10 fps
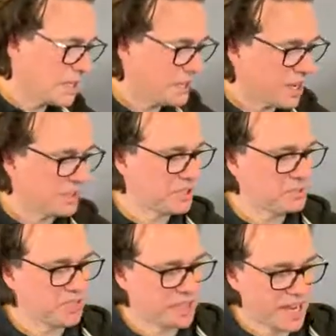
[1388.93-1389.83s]
Now we
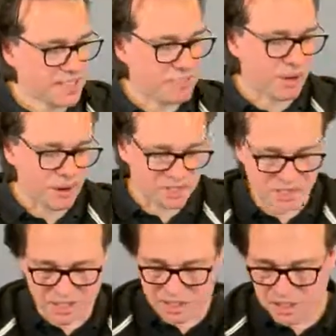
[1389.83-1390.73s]
do the next
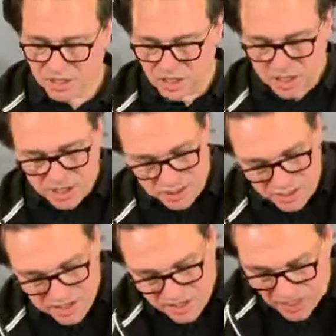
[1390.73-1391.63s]
parting.
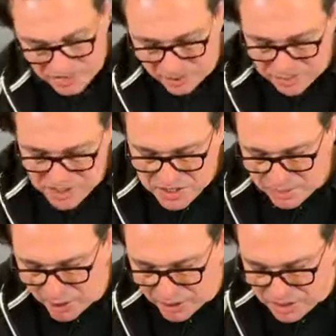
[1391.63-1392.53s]
We start from this
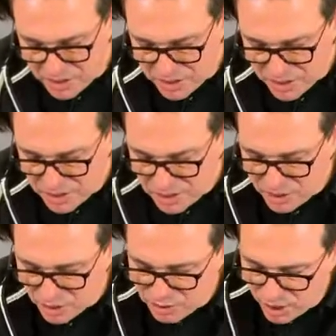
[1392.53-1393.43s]
point,
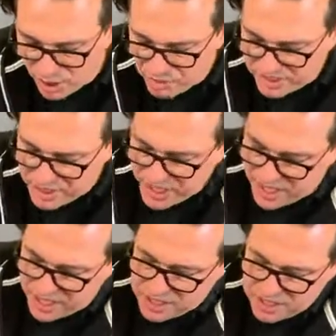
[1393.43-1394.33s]
go over the
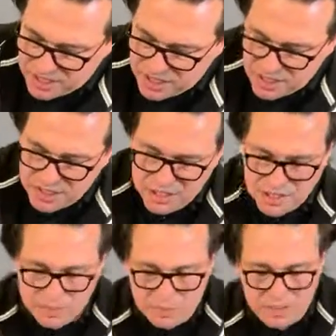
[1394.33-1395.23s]
head
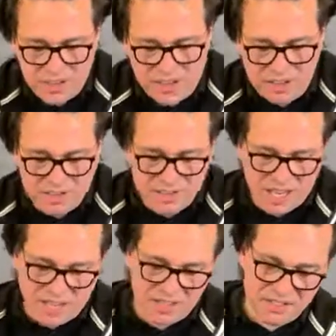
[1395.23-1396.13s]
through the other
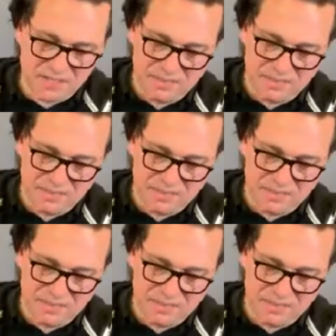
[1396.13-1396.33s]
side.